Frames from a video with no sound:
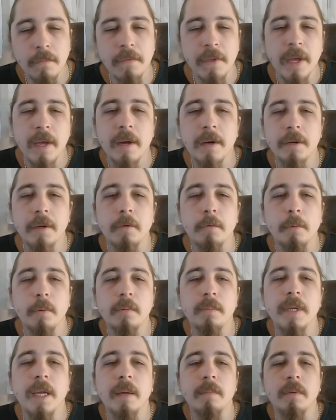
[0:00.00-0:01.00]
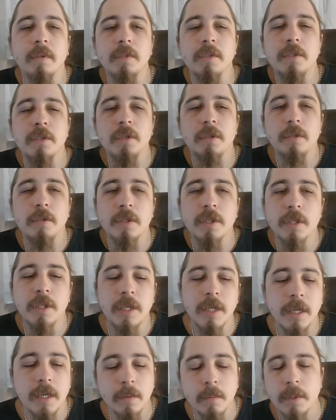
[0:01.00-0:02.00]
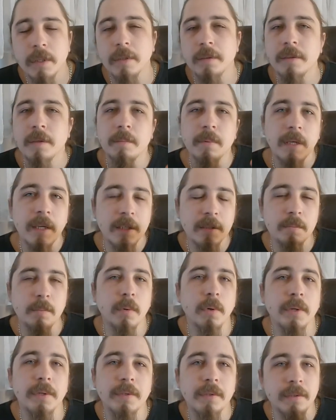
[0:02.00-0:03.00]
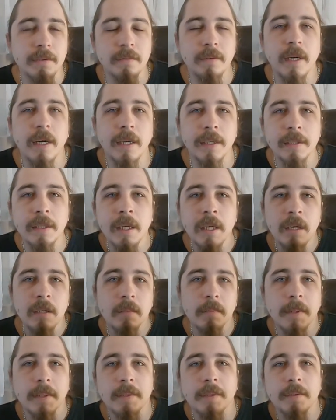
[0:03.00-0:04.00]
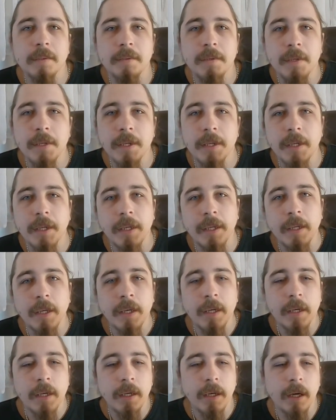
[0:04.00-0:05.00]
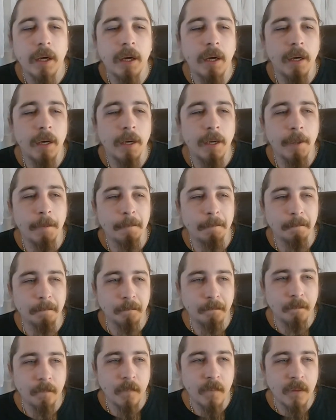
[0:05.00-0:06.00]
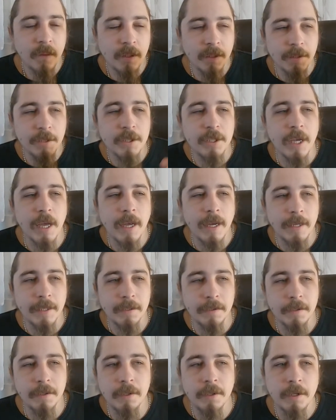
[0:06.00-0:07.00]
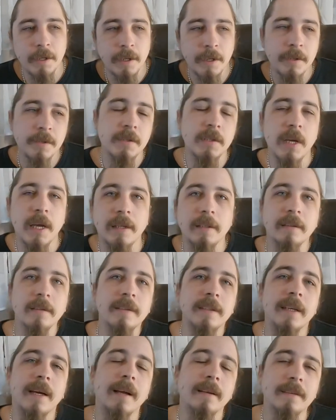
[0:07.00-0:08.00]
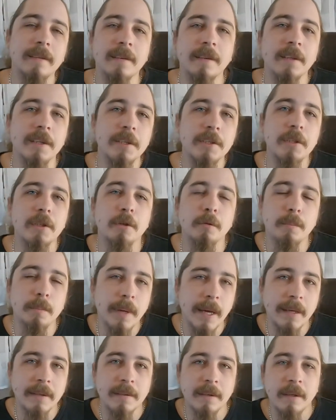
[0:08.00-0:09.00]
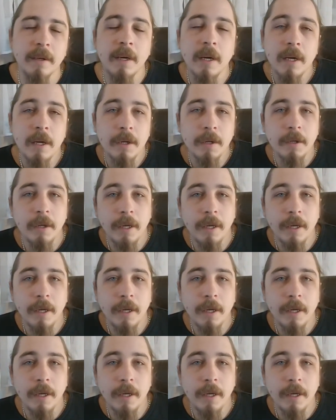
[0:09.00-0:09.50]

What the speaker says: from there you will be able to see whether the price point is right, whether the designs in certain categories do better,